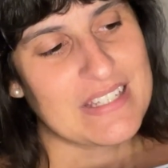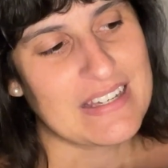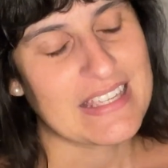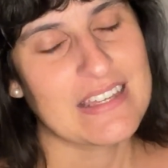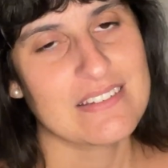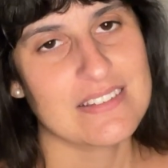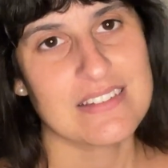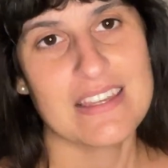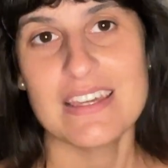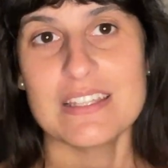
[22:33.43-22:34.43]
I
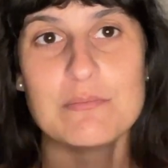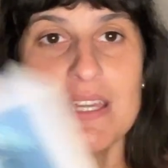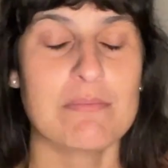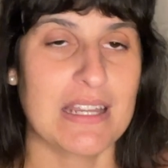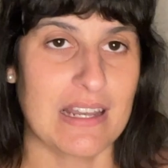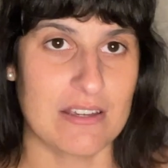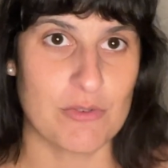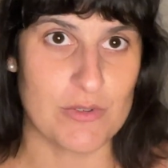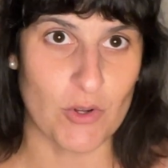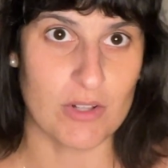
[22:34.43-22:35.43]
can't make my life
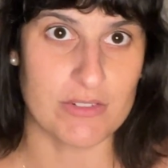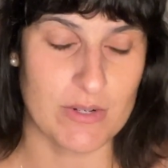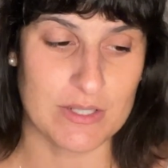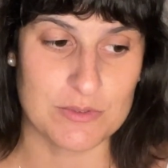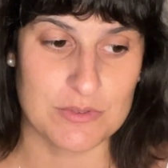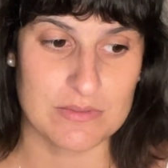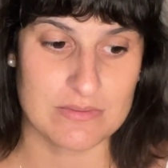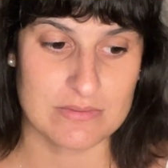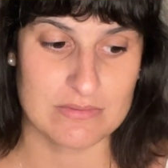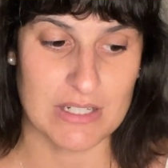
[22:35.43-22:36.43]
revolve around
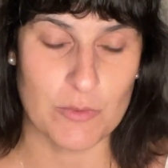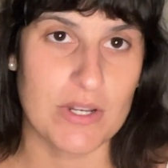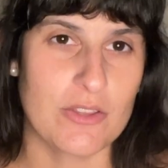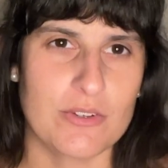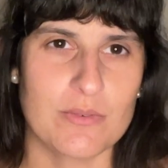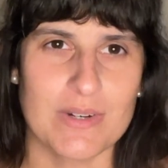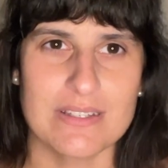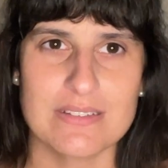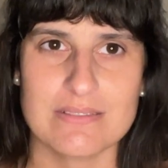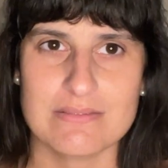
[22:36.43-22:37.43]
a readathon, right?